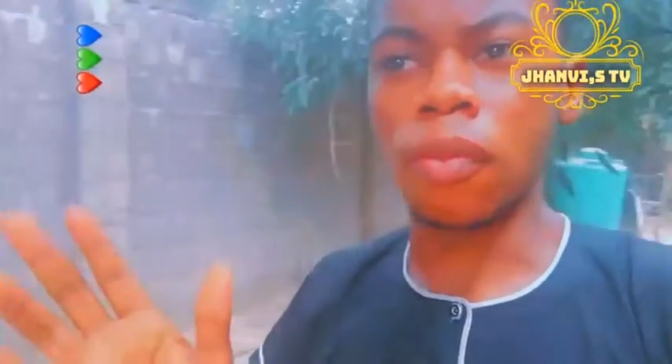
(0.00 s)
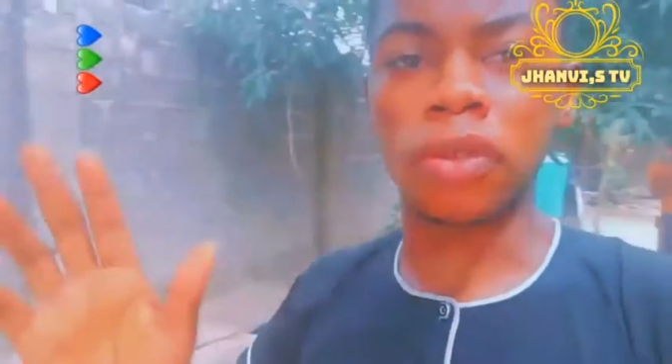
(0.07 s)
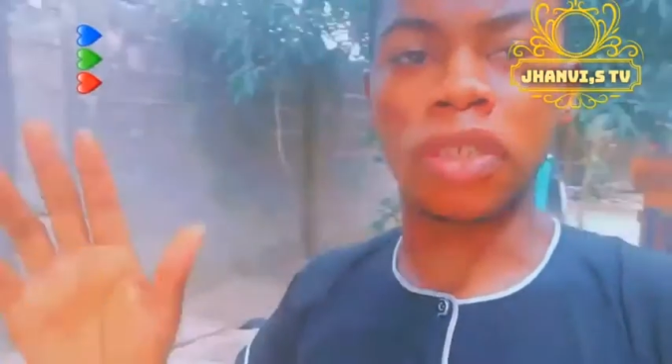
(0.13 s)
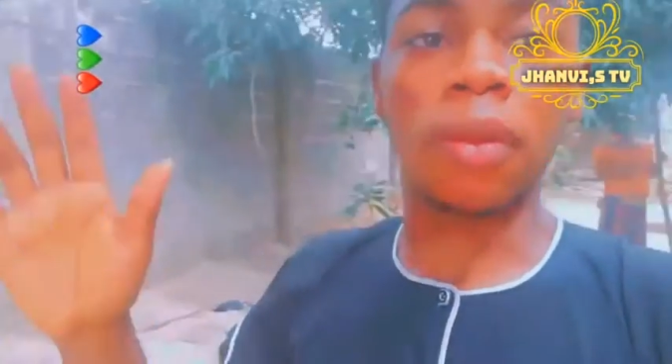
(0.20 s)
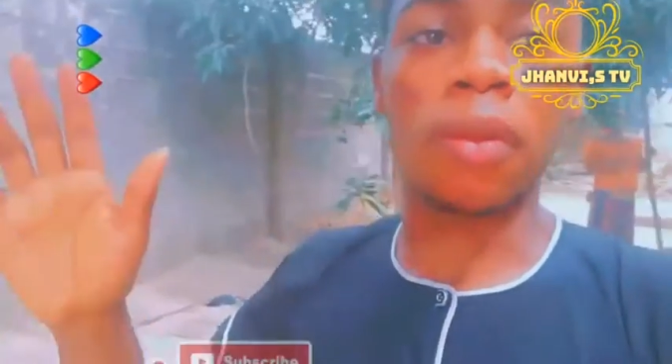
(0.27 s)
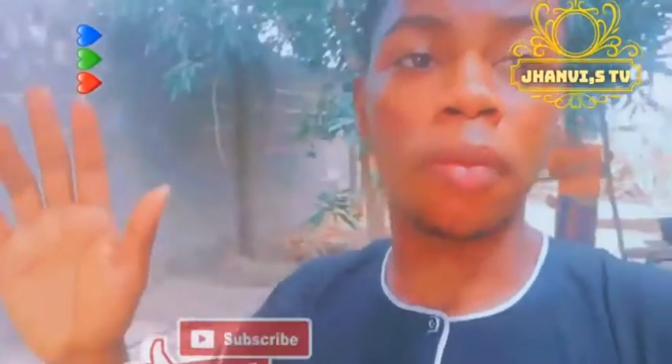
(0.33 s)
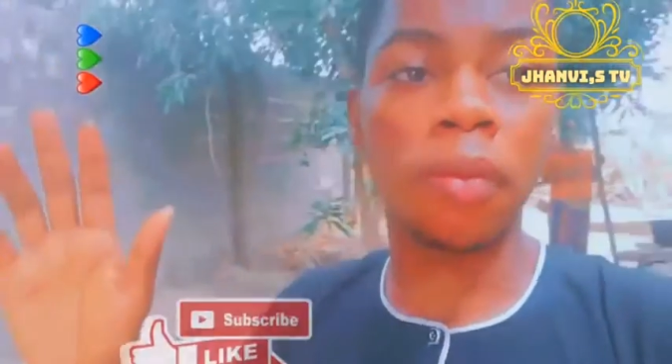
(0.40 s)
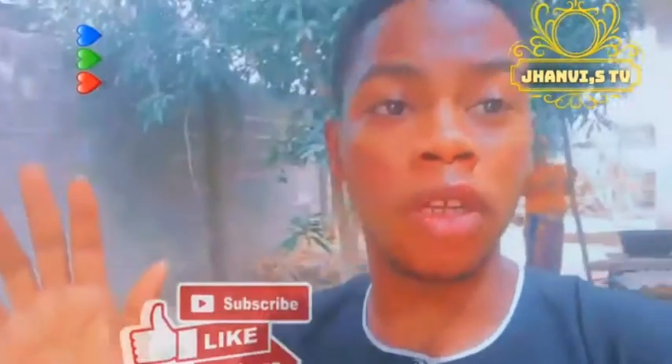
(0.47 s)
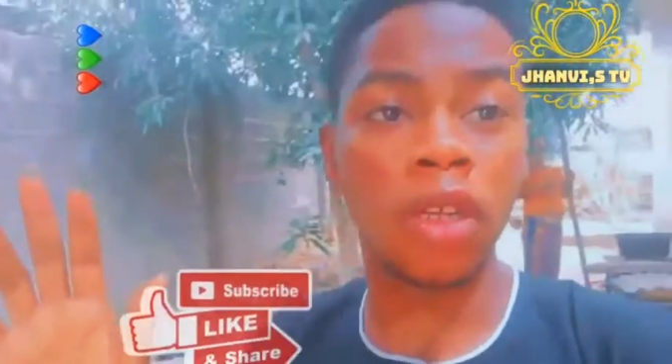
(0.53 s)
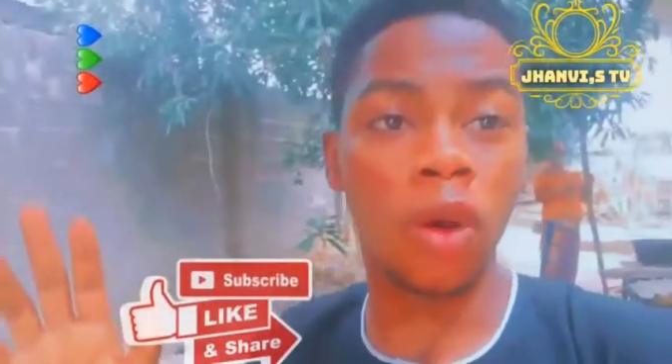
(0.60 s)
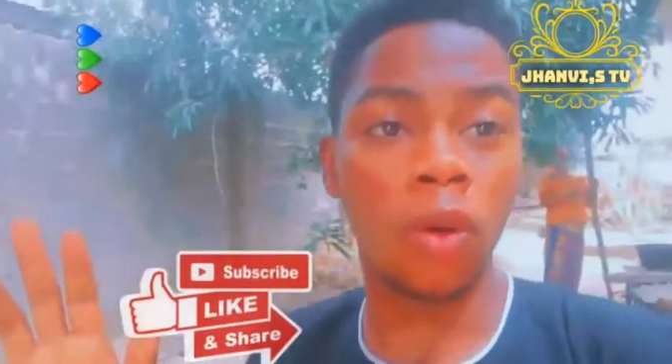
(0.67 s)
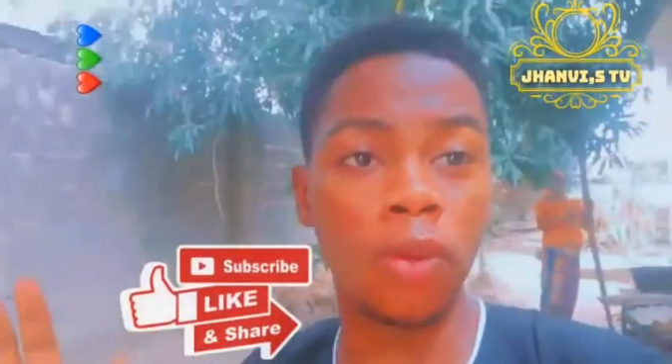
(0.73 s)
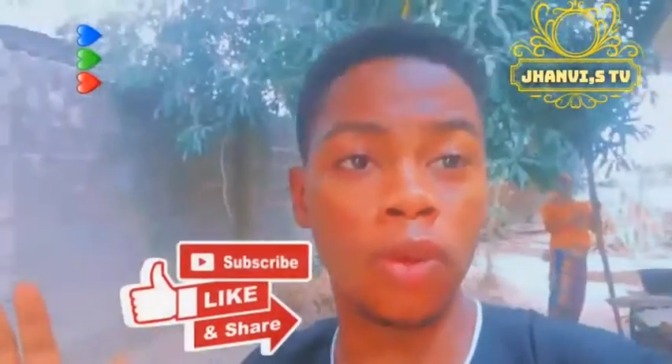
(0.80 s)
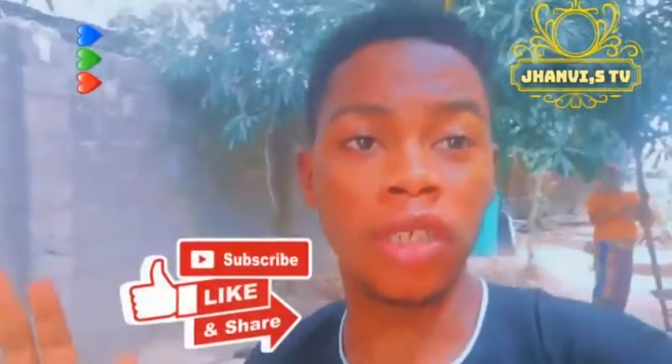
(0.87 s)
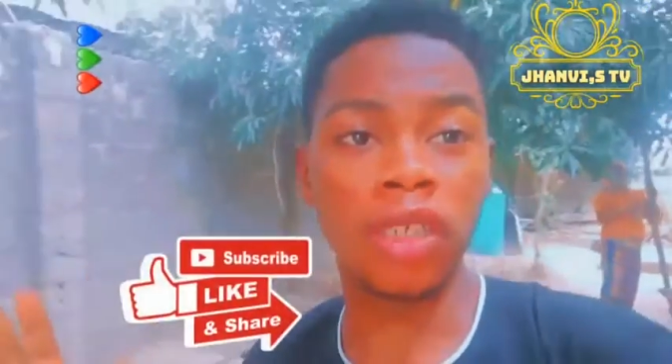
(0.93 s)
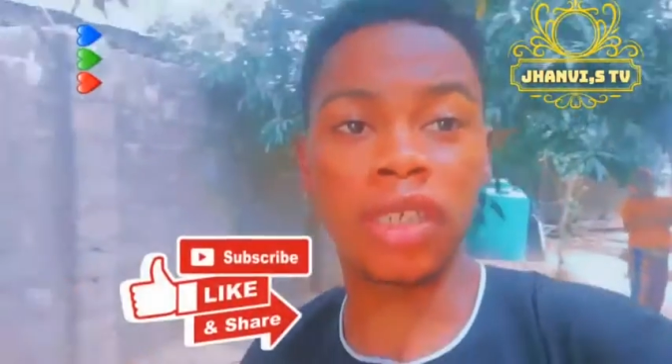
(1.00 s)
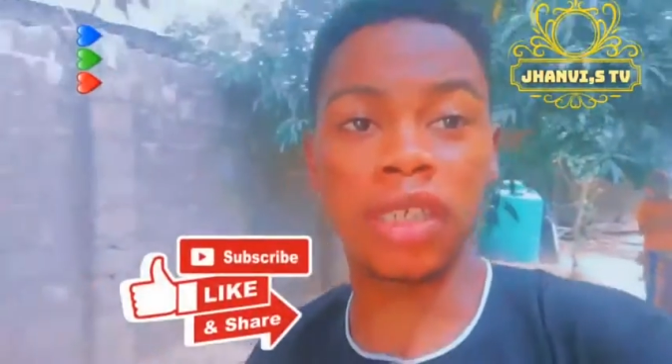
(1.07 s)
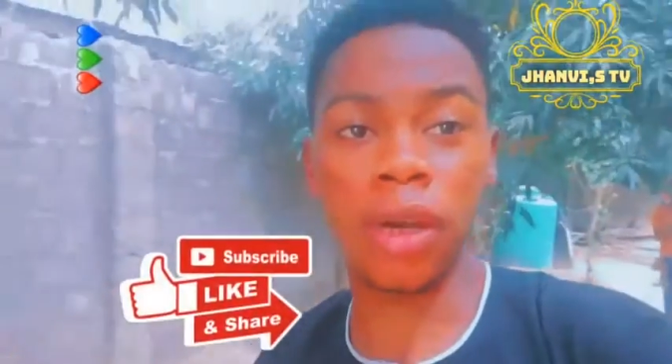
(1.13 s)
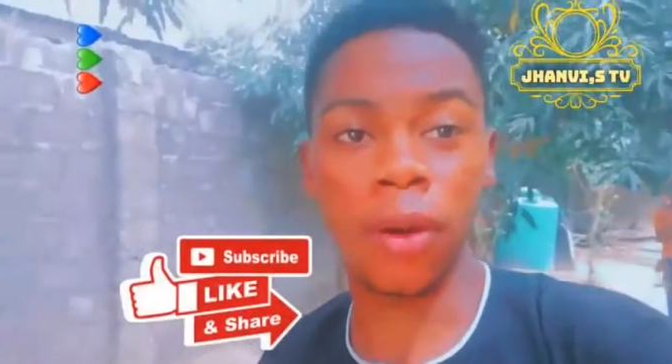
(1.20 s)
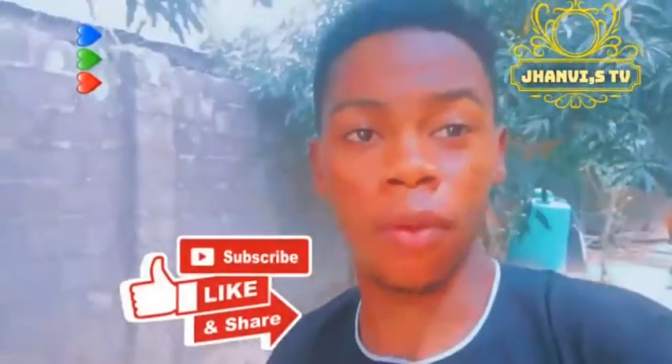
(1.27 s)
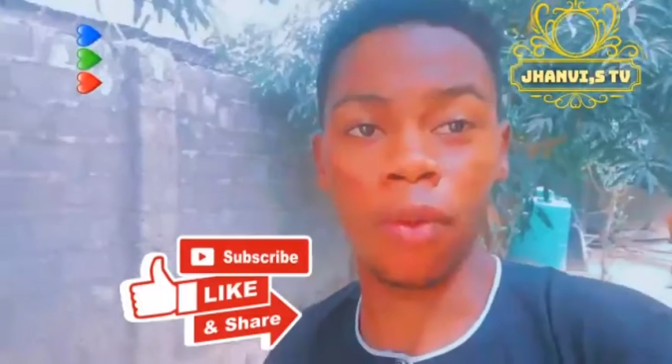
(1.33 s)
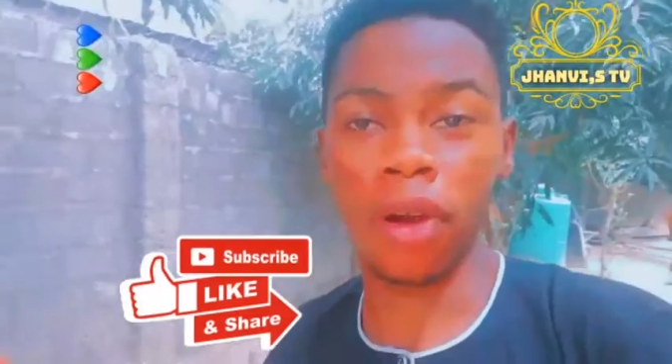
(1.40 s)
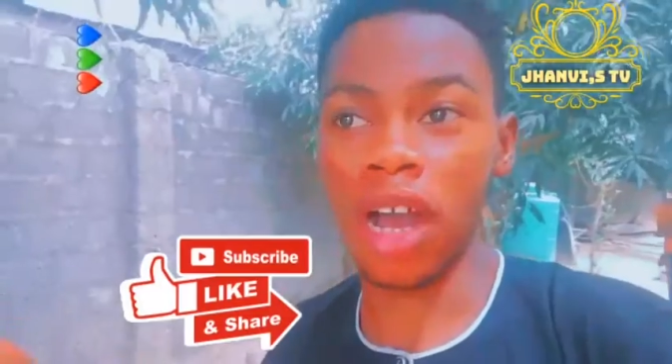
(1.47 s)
but I'm not planning to open it now.